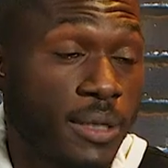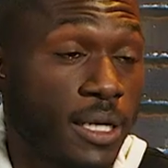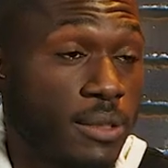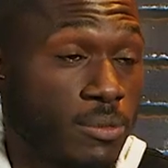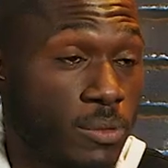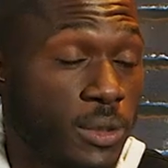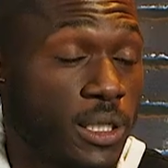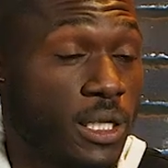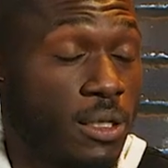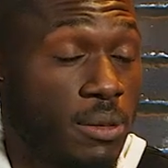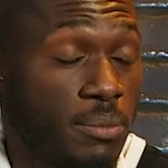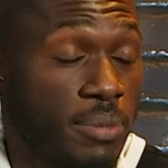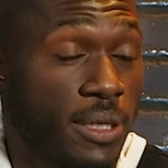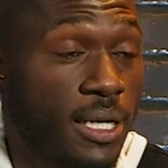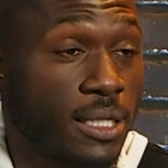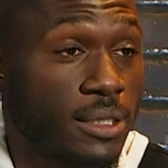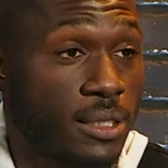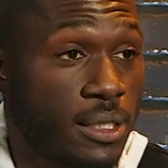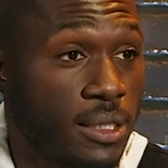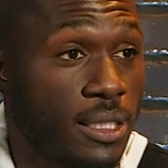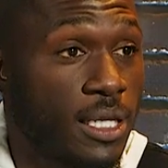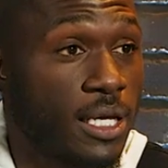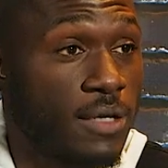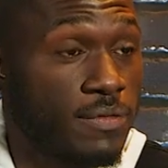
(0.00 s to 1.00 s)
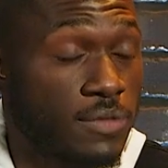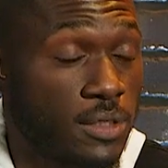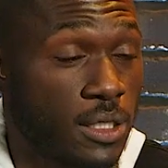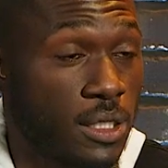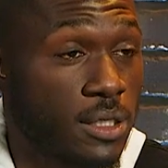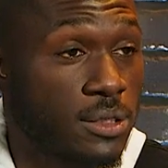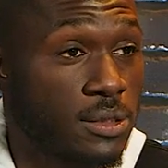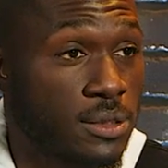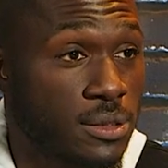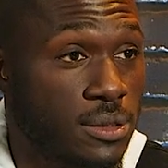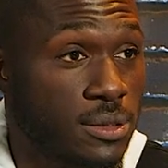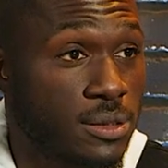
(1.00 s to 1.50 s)
we can impact their lives,
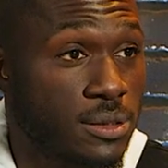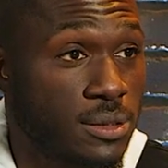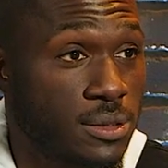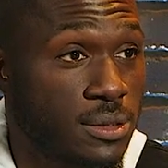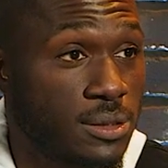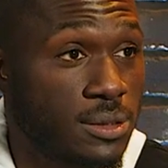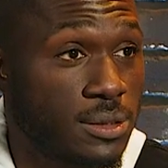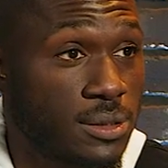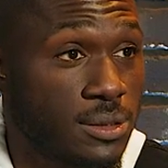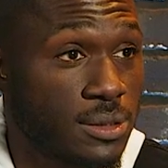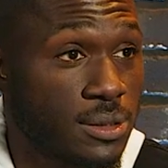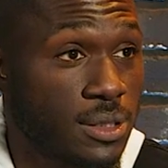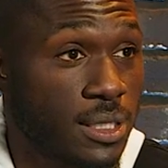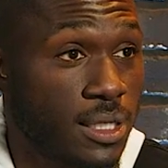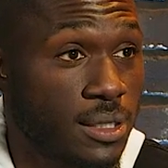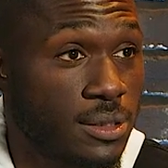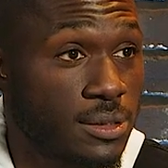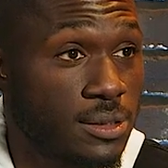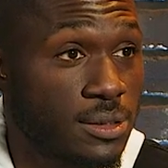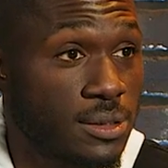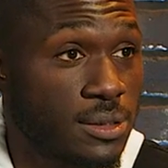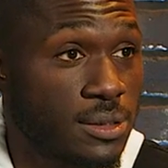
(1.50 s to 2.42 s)
yes. Yes.